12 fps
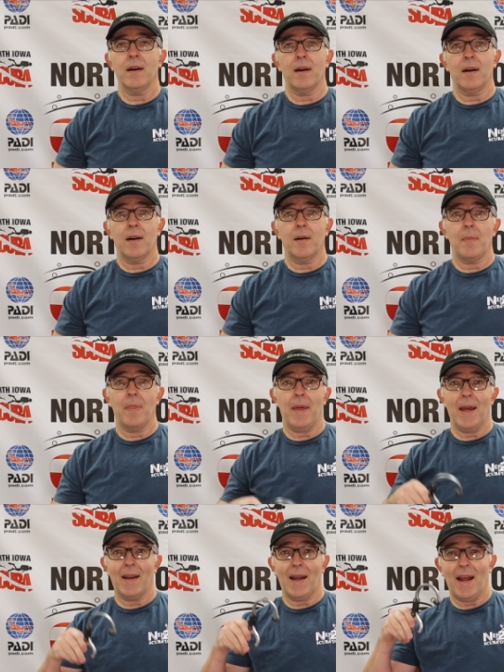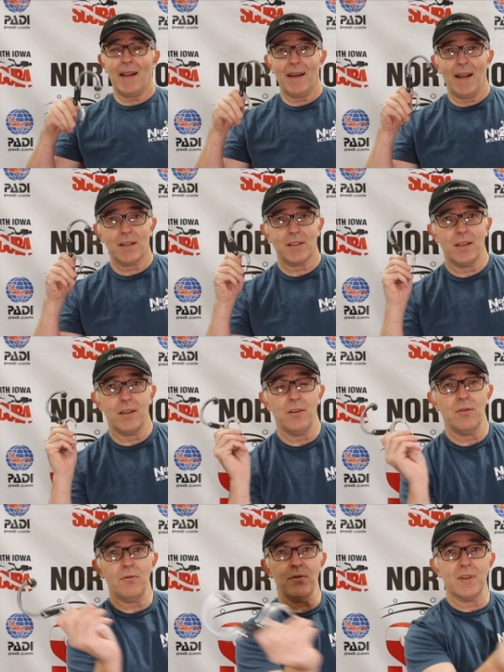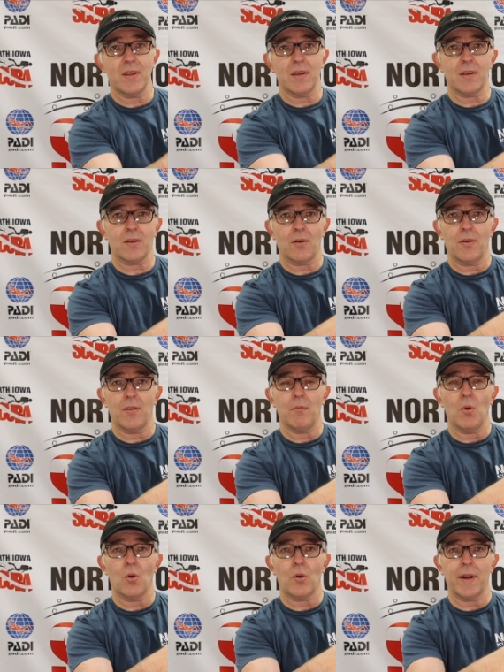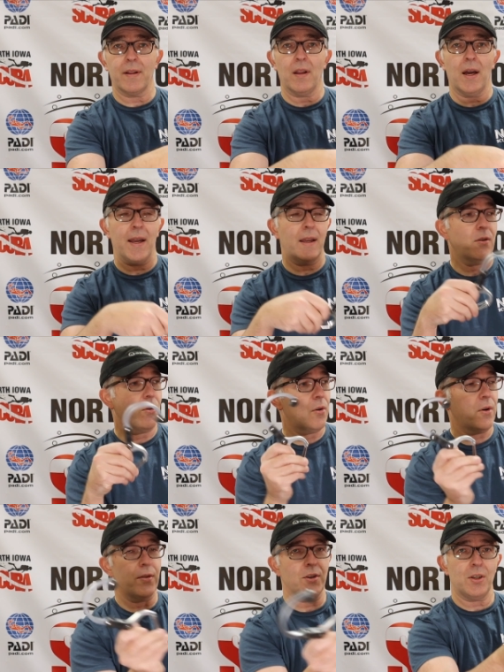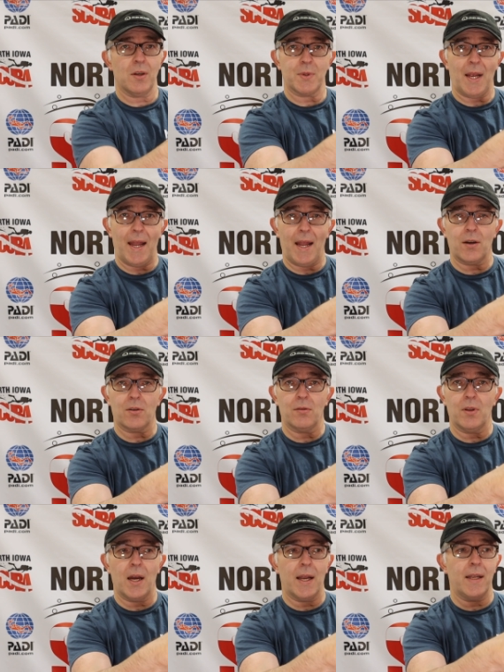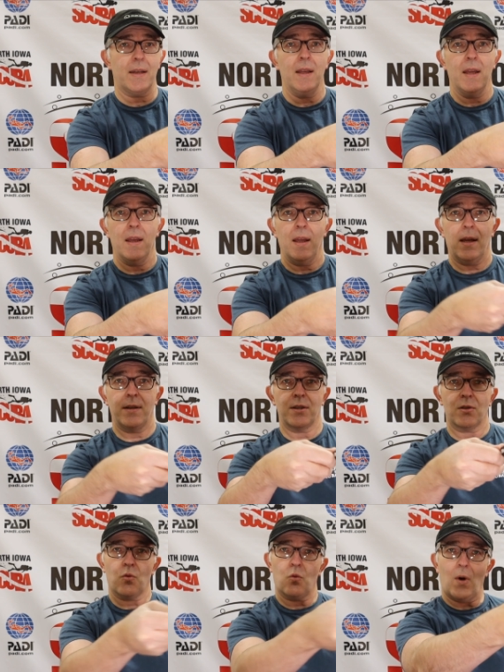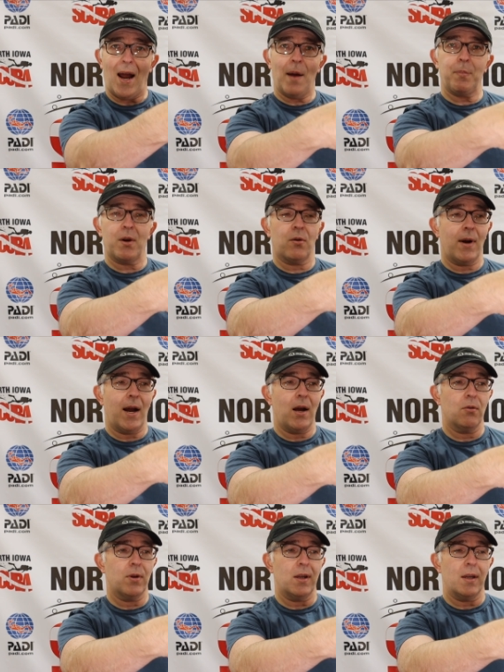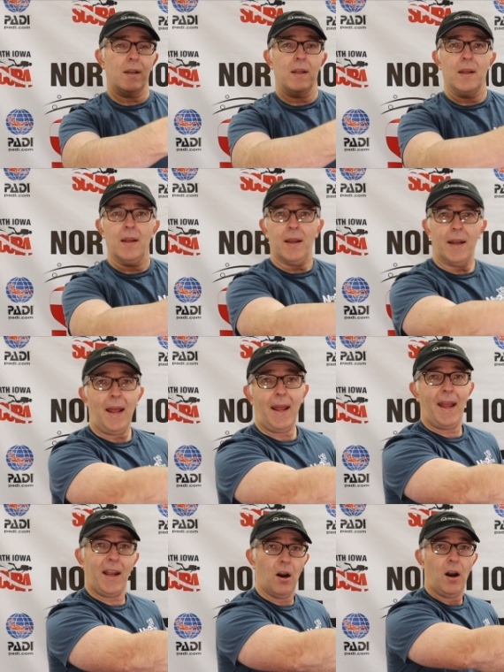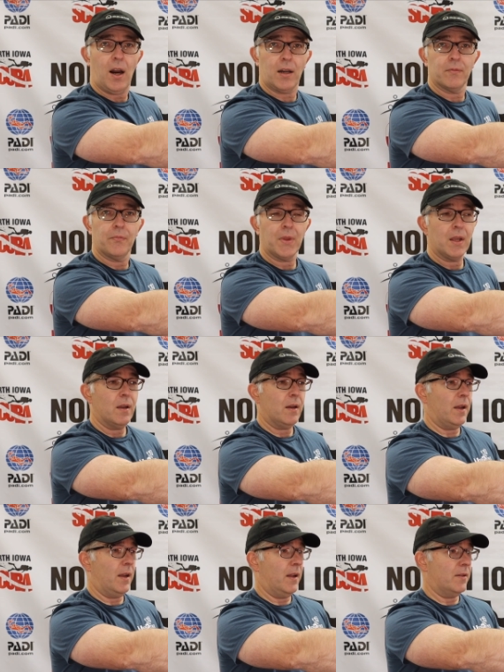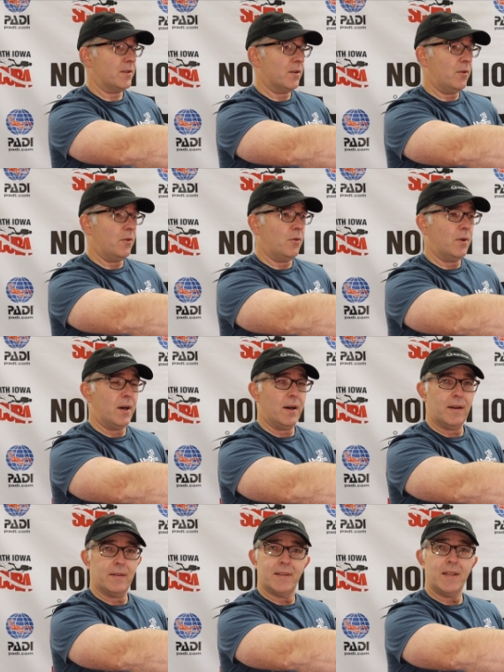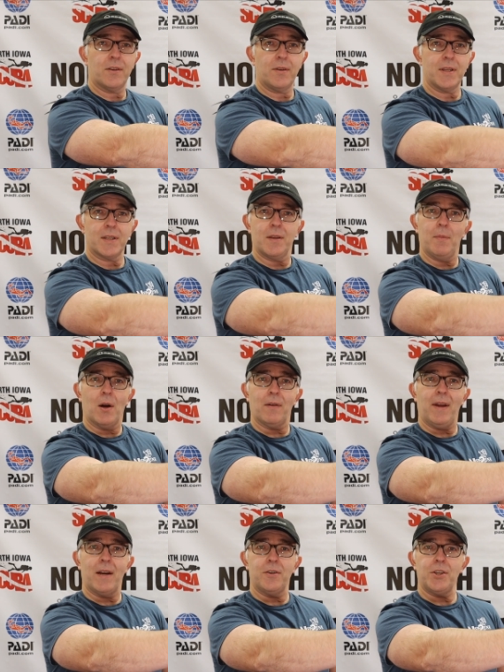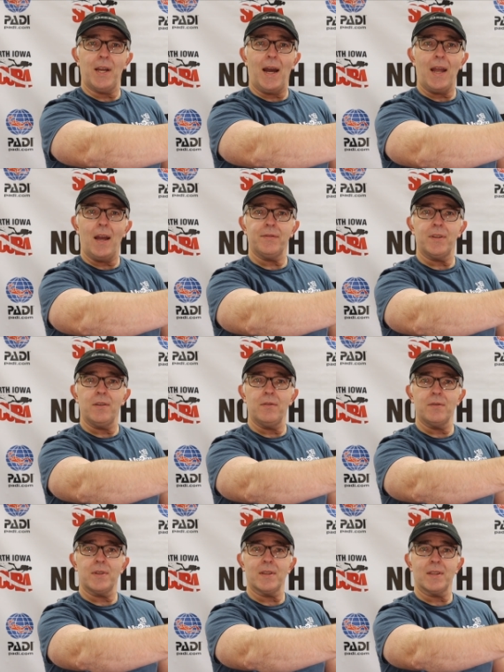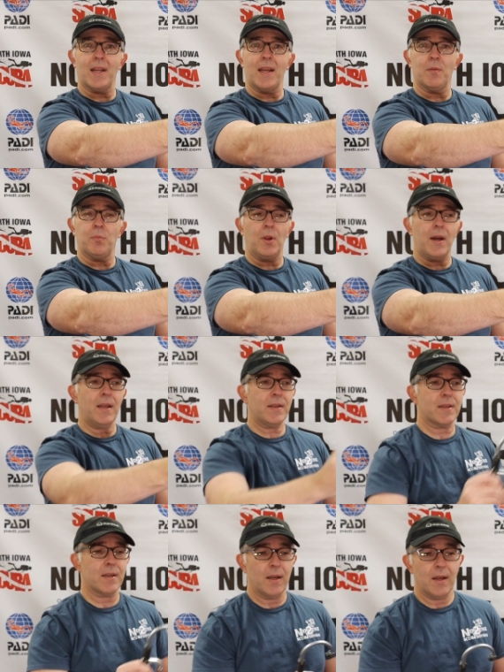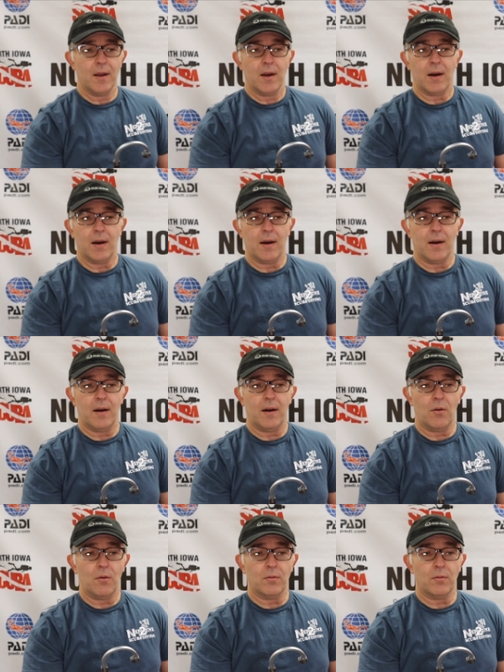um, then I can actually use this on the mooring line or on the ship's anchor line and just wrap it around it and hang on. And so uh, decreases the amount of energy I have to use to stay in place. Uh,